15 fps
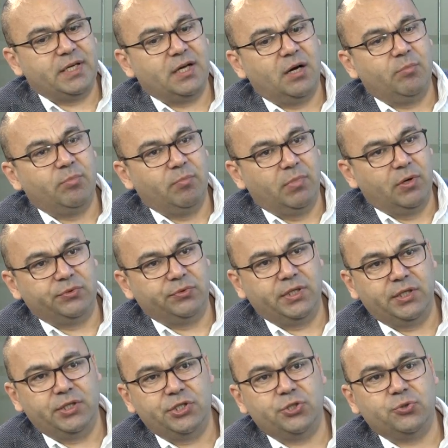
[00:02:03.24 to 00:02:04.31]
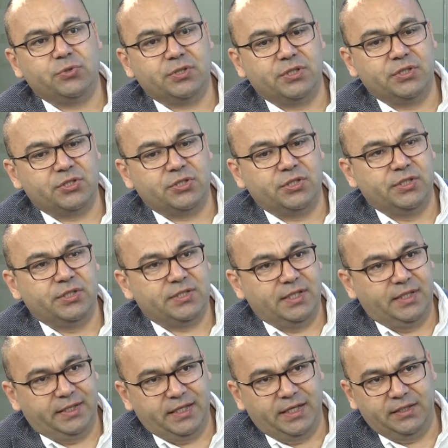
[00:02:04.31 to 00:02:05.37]
up about their issues, concerns,
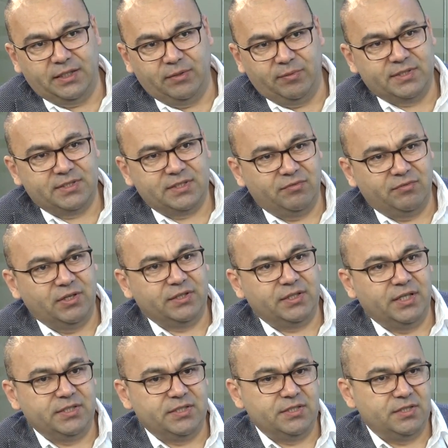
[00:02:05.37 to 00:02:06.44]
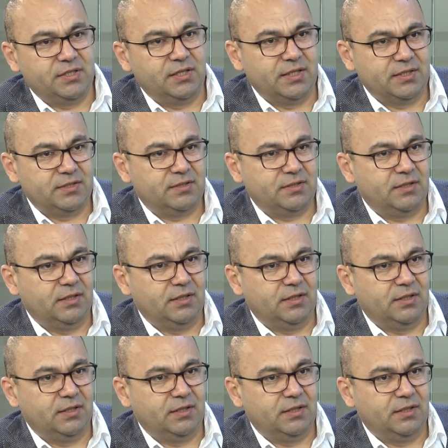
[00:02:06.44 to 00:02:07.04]
and again there were several cases in last